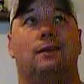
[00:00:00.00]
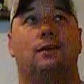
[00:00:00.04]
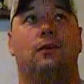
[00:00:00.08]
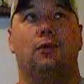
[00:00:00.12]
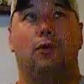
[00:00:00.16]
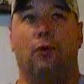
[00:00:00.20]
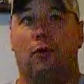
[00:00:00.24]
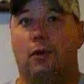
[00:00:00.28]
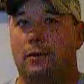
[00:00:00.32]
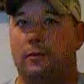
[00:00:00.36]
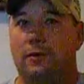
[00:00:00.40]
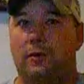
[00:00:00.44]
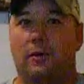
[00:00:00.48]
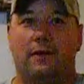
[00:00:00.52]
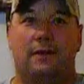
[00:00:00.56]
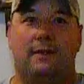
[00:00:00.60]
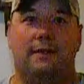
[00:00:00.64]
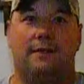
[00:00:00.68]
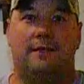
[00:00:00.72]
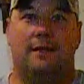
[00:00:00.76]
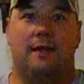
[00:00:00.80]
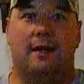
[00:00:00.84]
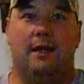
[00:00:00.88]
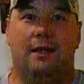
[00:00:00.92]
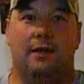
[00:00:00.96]

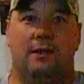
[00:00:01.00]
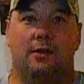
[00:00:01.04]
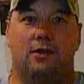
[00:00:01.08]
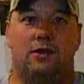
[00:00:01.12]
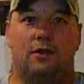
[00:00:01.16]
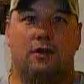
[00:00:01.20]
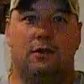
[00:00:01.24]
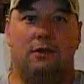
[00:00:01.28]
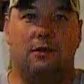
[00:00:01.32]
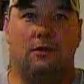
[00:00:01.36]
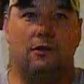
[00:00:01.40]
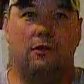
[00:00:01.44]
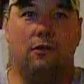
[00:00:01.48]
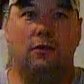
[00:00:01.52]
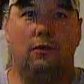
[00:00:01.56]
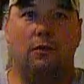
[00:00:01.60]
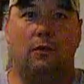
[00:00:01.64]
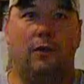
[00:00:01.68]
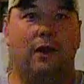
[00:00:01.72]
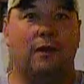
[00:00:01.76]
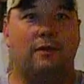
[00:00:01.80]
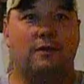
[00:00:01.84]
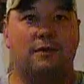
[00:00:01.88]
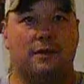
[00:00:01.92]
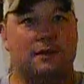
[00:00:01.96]
normally say you should do
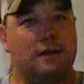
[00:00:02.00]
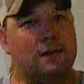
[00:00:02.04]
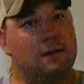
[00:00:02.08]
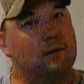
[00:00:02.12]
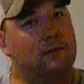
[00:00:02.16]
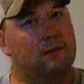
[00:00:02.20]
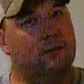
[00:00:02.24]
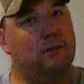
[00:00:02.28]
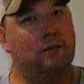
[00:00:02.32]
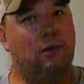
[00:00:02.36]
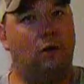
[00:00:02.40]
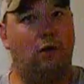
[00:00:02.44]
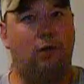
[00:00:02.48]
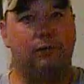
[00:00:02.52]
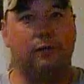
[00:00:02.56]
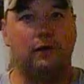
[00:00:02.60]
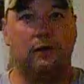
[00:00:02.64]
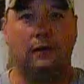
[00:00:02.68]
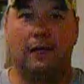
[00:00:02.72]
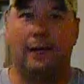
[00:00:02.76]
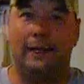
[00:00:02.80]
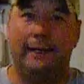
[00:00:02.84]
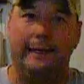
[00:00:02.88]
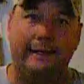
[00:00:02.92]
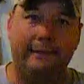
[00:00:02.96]
with steel
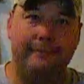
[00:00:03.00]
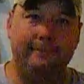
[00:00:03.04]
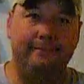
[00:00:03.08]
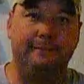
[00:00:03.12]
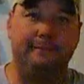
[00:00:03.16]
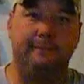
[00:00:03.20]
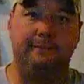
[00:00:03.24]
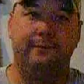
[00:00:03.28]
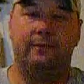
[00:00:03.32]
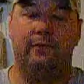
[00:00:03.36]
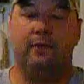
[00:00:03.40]
over lead,